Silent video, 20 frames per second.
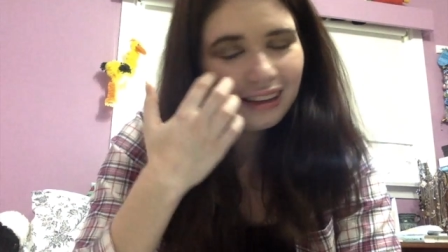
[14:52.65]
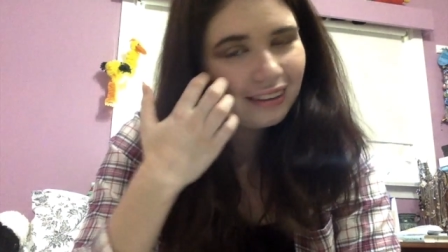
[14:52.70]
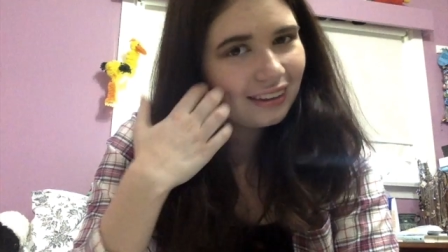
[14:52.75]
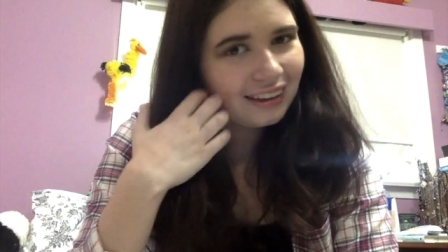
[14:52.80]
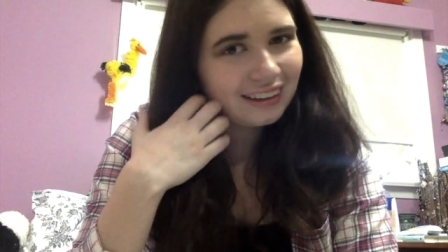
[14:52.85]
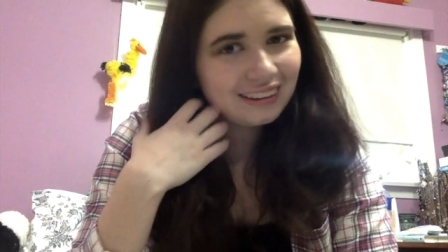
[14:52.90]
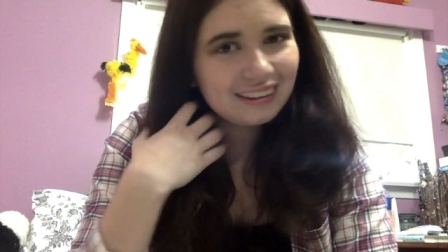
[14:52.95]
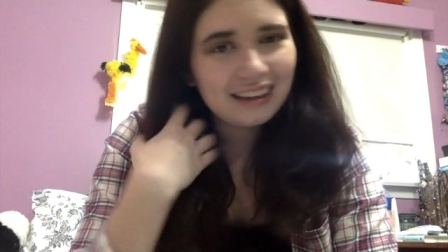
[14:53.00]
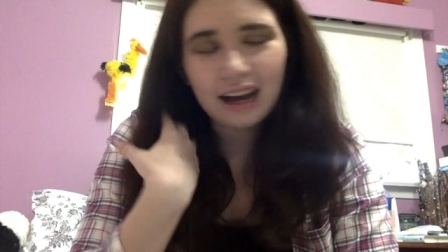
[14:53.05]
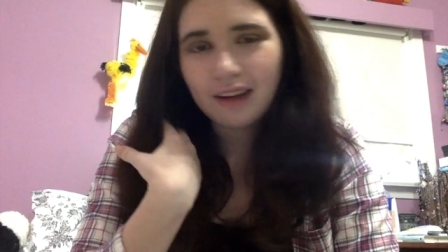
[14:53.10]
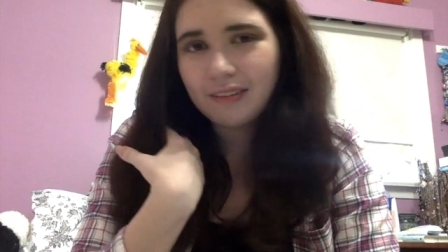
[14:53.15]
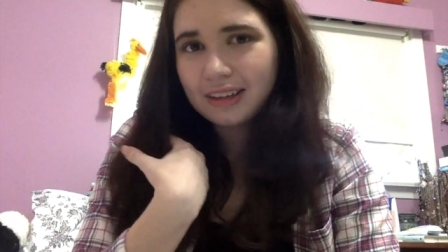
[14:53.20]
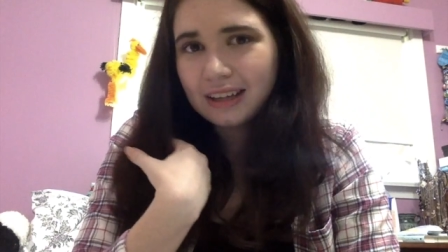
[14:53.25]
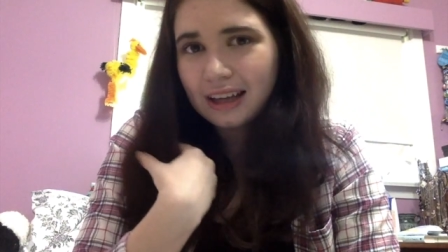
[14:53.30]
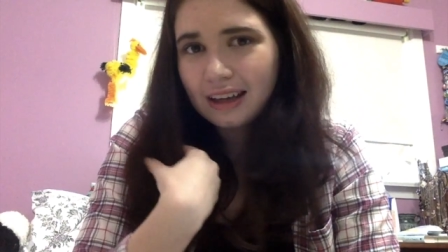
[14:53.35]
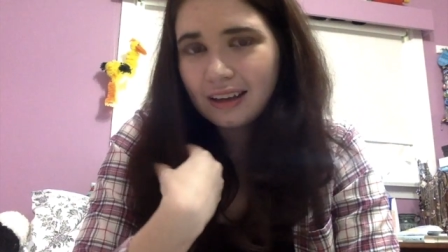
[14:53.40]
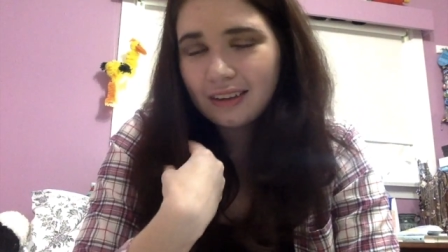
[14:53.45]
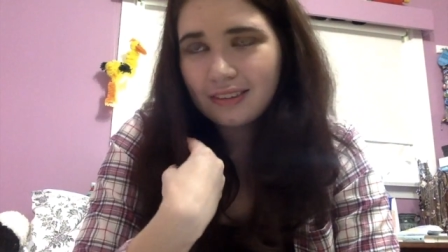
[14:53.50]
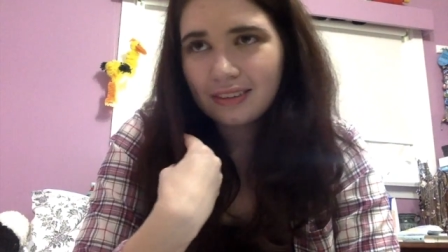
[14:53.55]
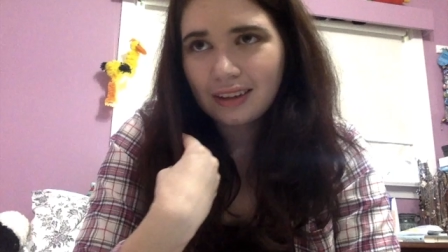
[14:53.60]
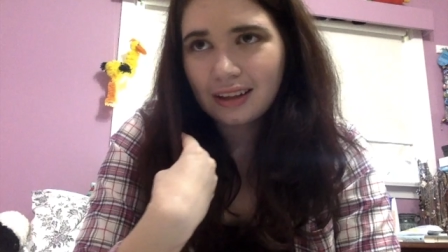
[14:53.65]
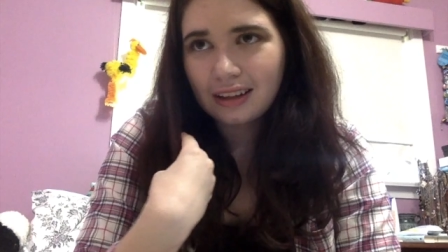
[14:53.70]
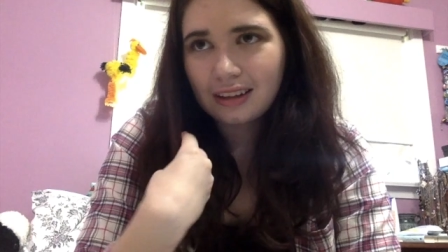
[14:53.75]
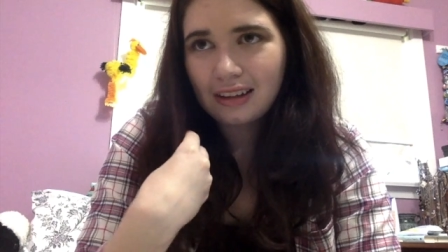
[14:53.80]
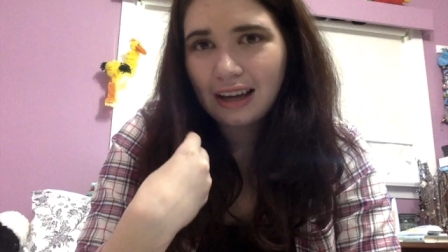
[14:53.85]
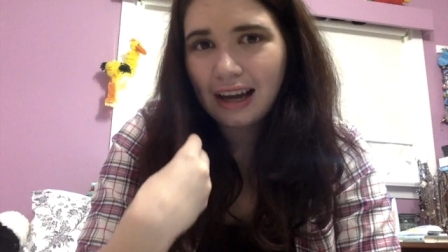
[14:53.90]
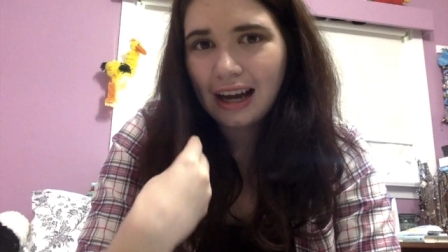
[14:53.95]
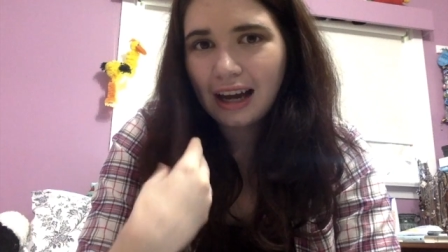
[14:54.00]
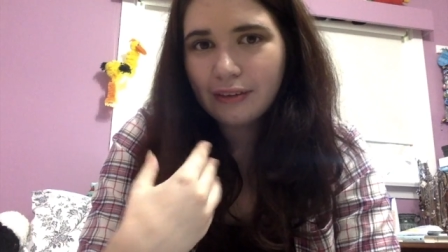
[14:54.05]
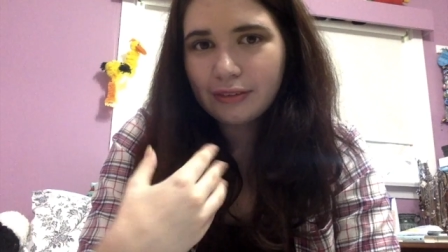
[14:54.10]
Like nowadays, like
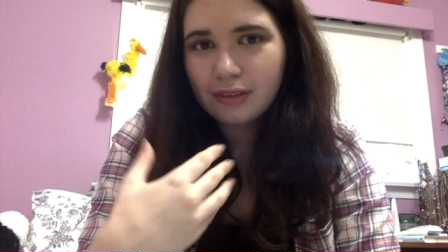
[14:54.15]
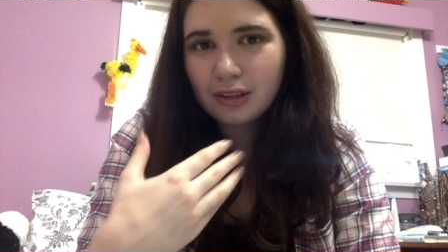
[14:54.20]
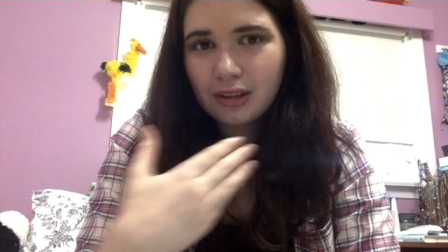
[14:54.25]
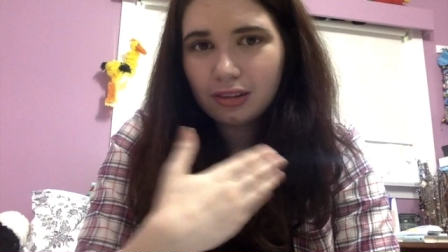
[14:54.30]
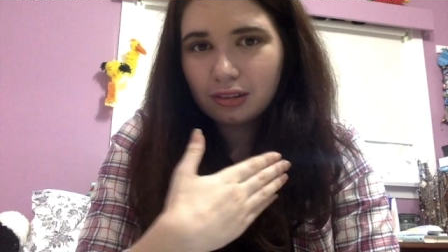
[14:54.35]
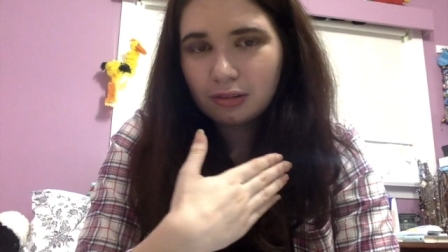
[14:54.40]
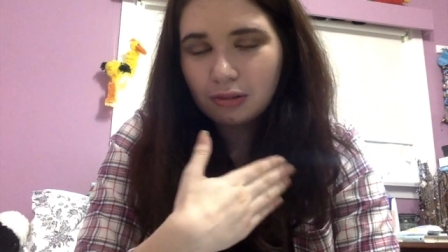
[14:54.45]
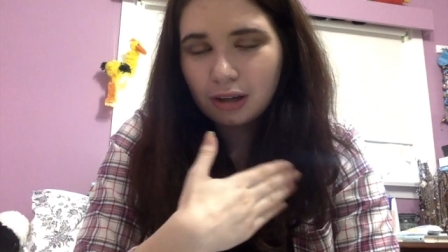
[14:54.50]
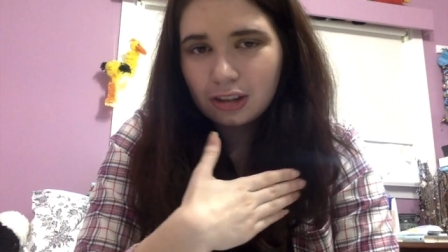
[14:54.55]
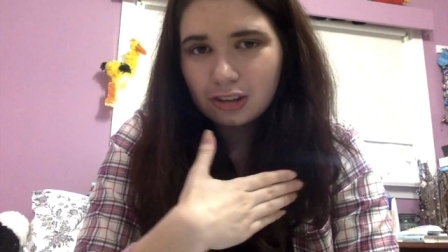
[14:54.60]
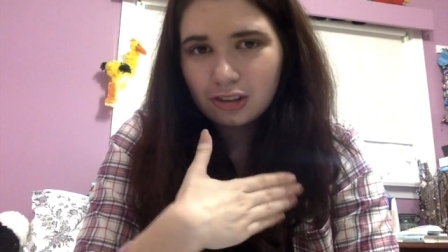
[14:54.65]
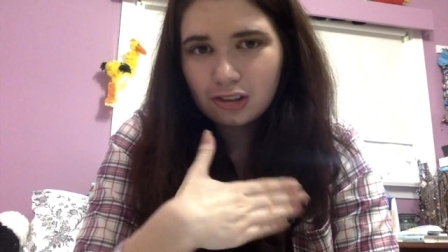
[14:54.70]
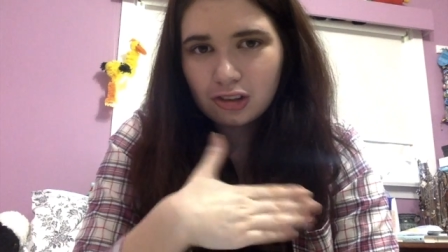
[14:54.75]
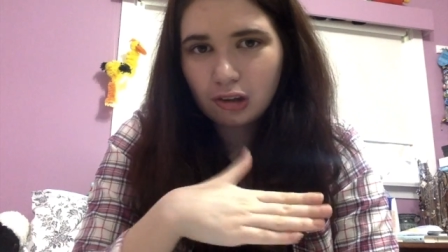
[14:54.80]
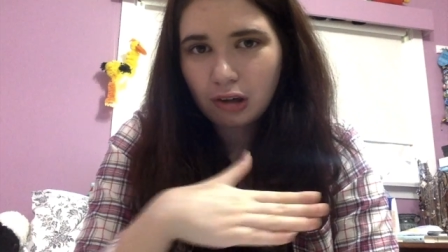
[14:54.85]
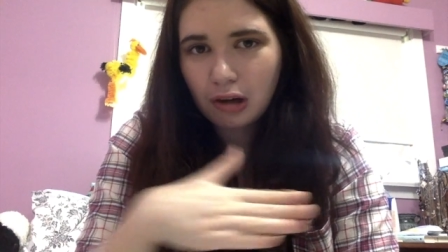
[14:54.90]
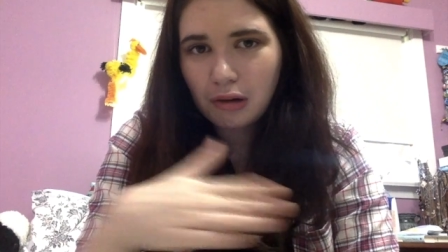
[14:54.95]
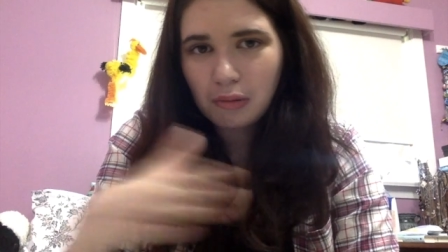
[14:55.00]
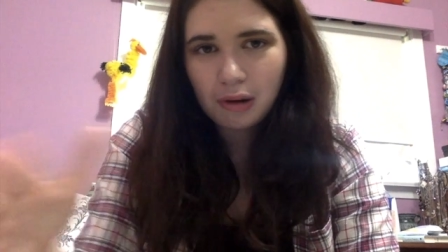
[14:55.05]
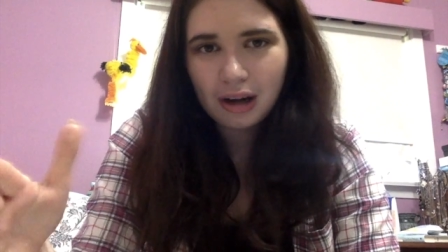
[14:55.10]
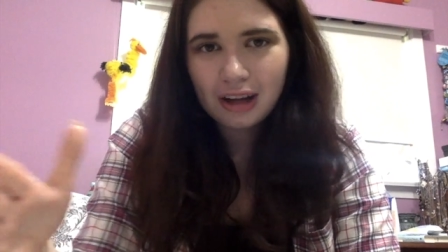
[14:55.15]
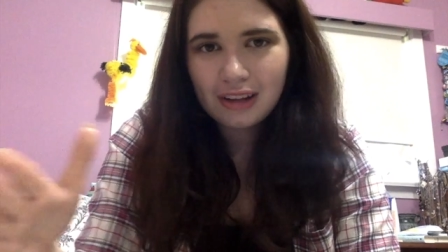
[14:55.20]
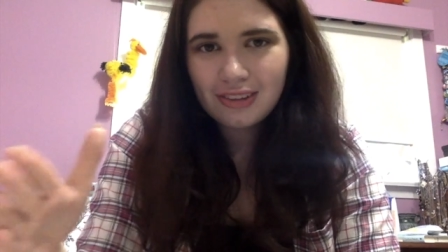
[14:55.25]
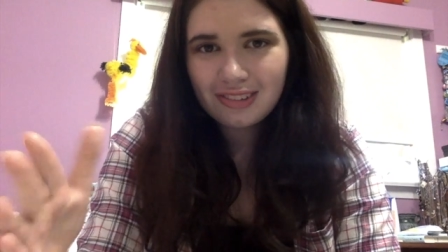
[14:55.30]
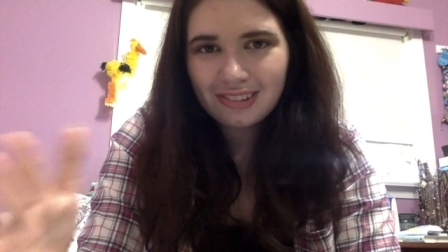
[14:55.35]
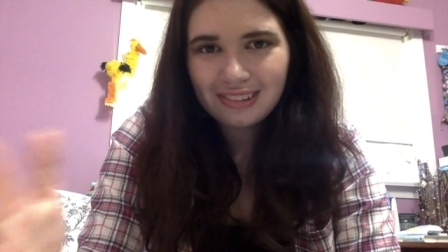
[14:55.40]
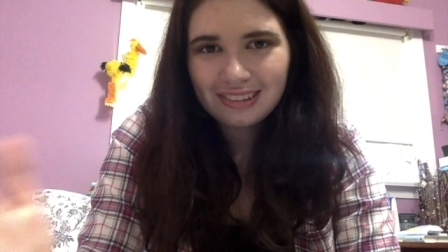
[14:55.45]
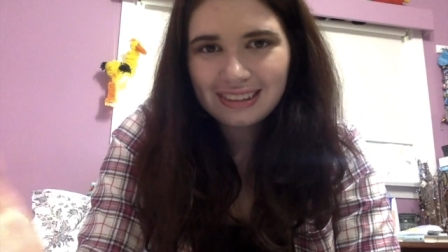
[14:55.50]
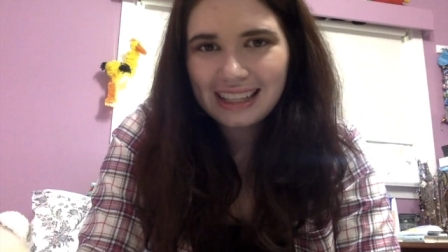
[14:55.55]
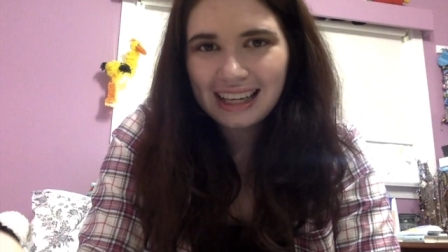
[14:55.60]
you have to either watch a show at
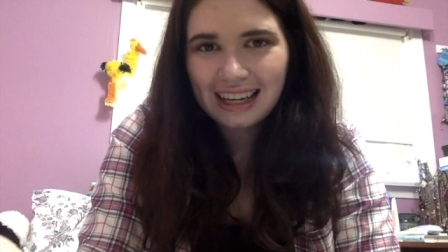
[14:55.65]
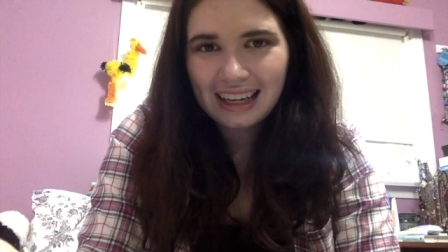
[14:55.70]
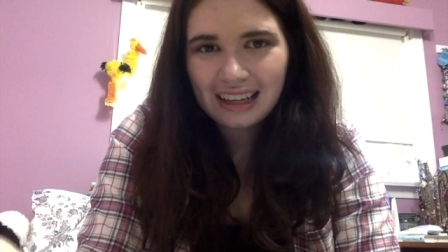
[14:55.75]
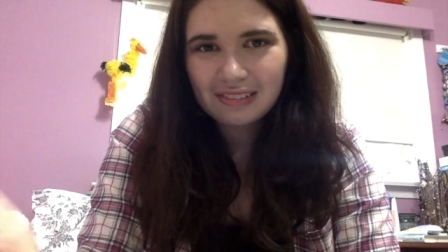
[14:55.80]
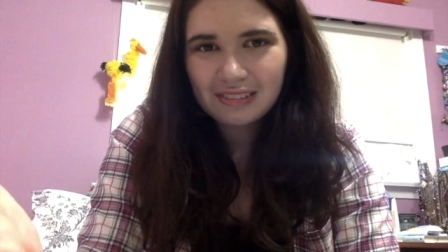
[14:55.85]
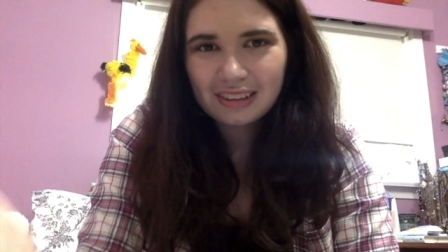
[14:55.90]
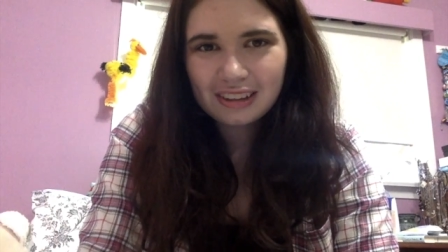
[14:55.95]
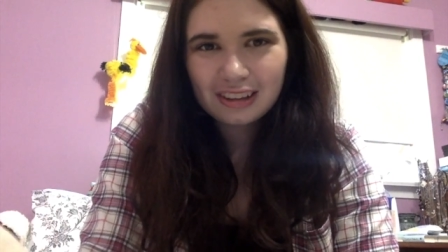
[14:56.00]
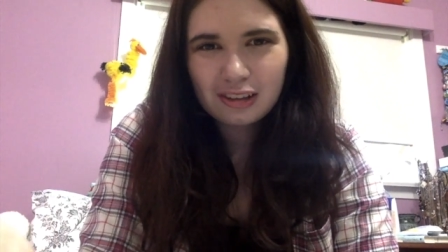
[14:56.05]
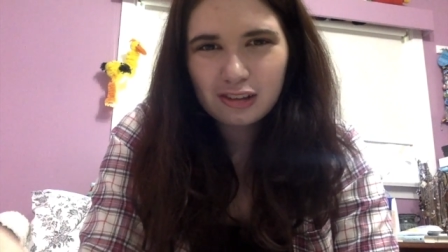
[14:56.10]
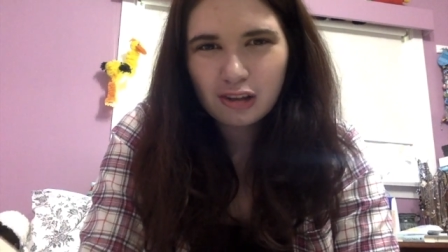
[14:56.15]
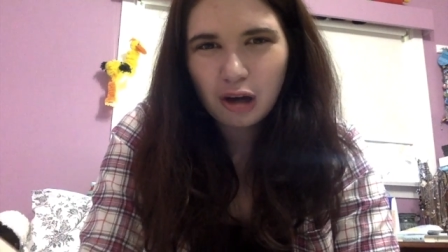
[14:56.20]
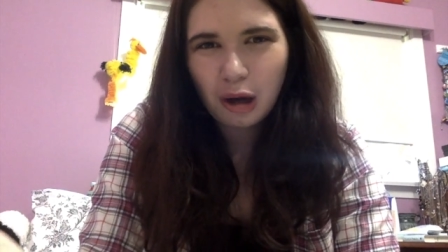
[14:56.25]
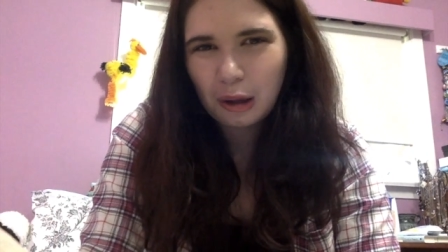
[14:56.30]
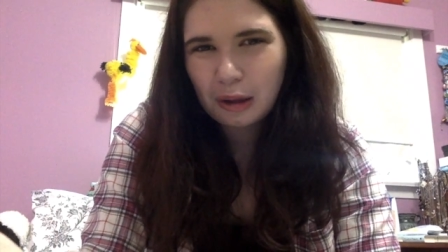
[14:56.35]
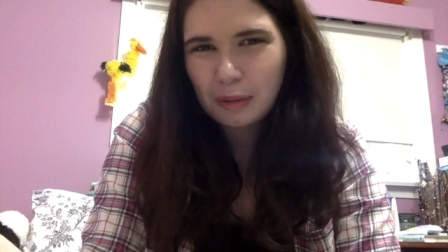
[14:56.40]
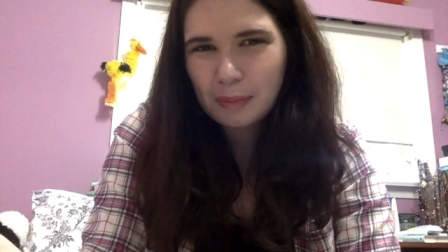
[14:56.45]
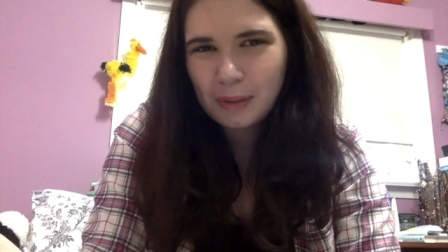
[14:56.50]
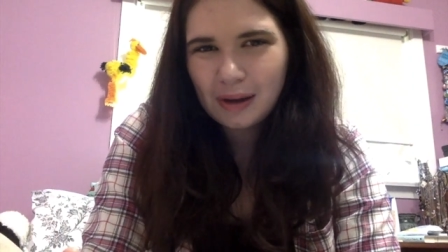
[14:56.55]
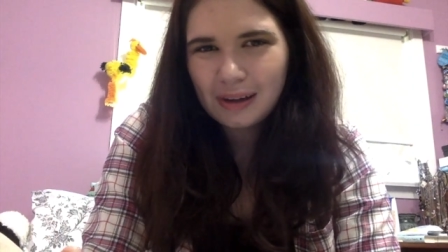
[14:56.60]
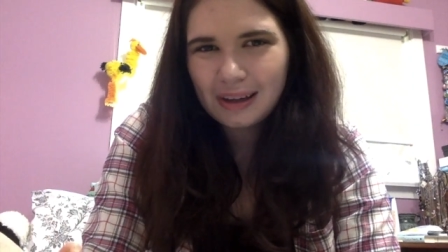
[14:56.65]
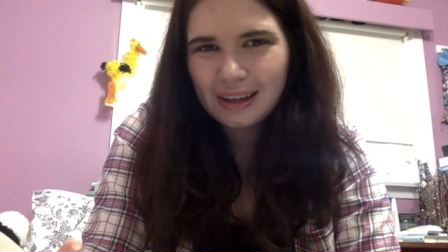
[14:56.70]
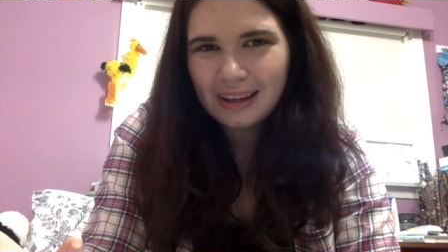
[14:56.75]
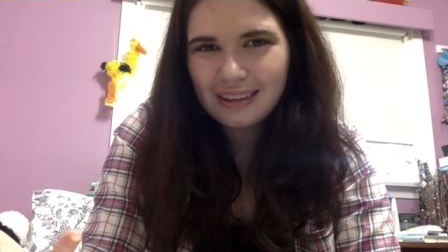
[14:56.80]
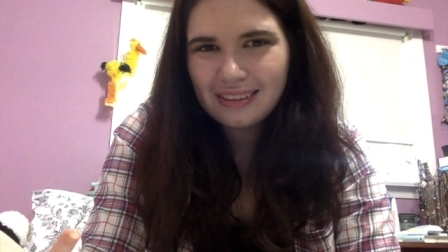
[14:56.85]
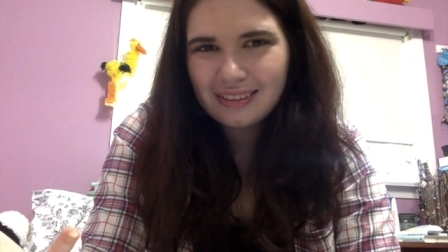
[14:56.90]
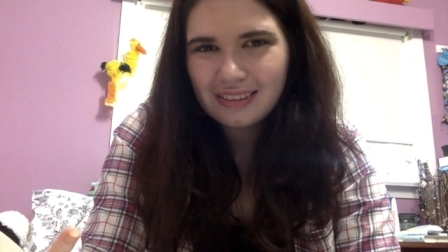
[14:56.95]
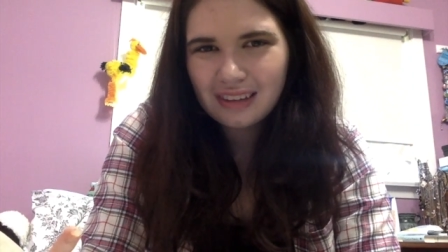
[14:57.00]
once or you can't really talk about it.